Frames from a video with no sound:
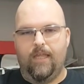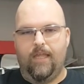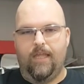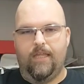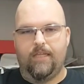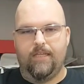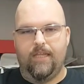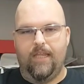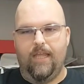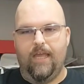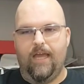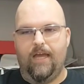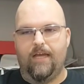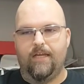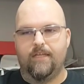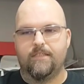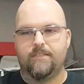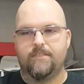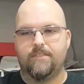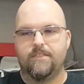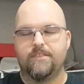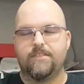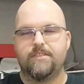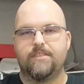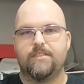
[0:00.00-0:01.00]
yeah,
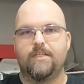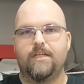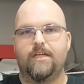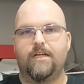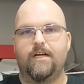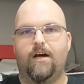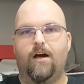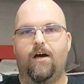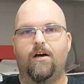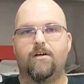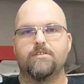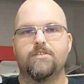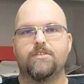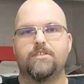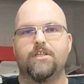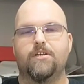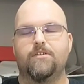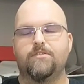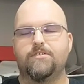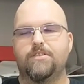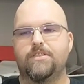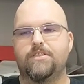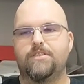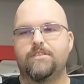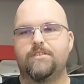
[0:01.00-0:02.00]
just
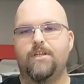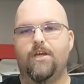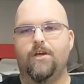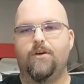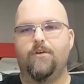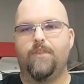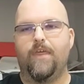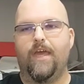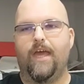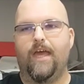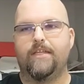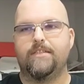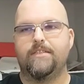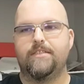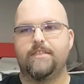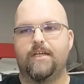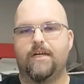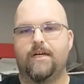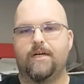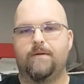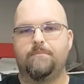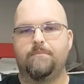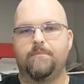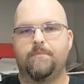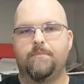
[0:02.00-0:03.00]
also just know that
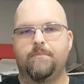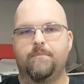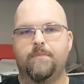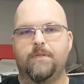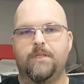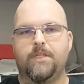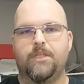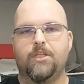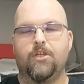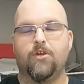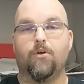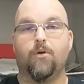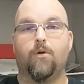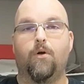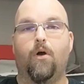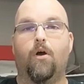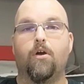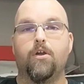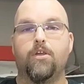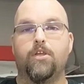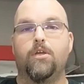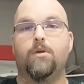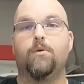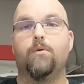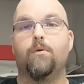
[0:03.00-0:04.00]

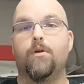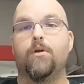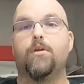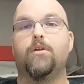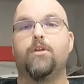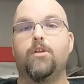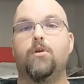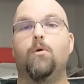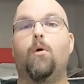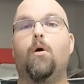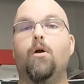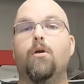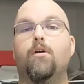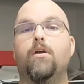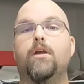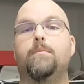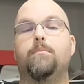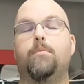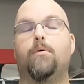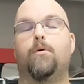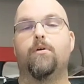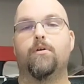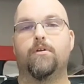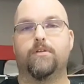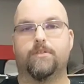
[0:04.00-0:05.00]
you are
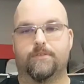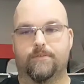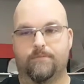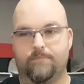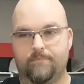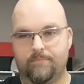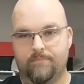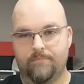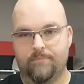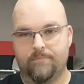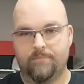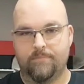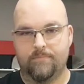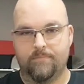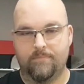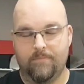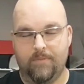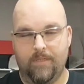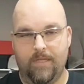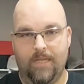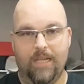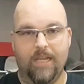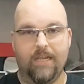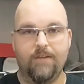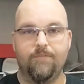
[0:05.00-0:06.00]
important.
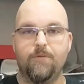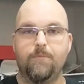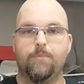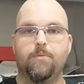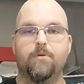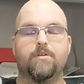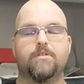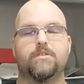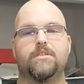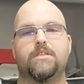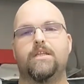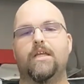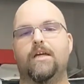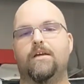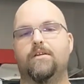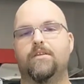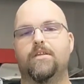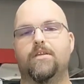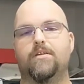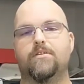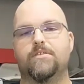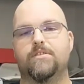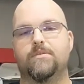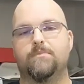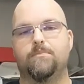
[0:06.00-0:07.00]
Every person out
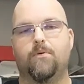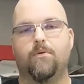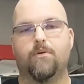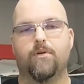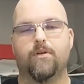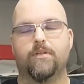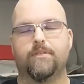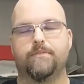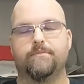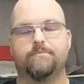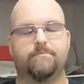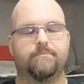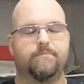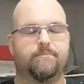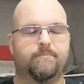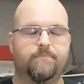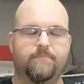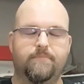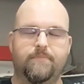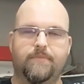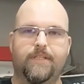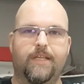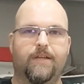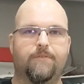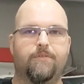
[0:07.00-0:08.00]
there is important.
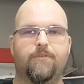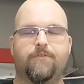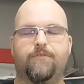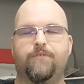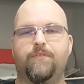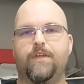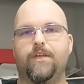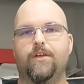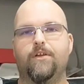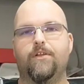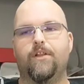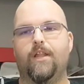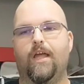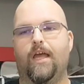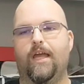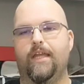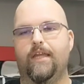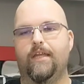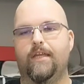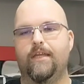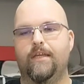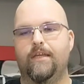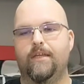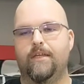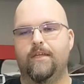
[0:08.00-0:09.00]
Never feel
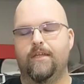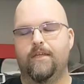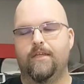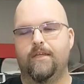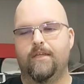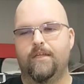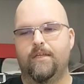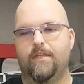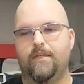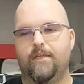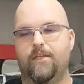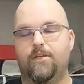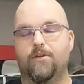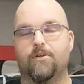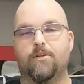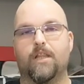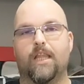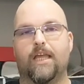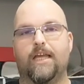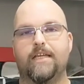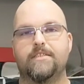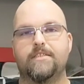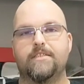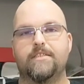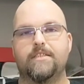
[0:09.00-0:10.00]
like you're
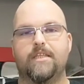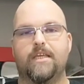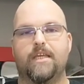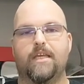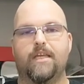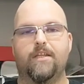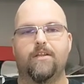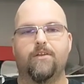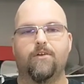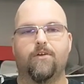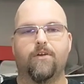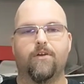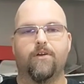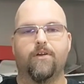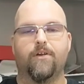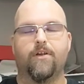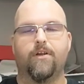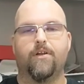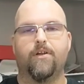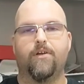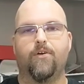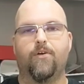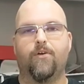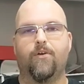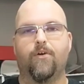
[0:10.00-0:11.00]
less than
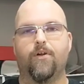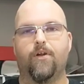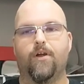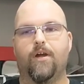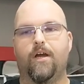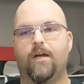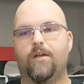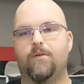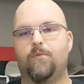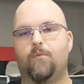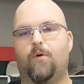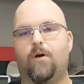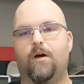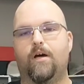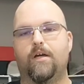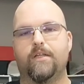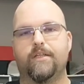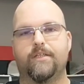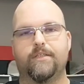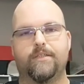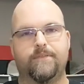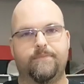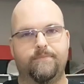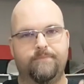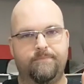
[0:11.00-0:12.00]
or
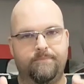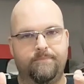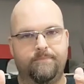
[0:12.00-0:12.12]
unwanted.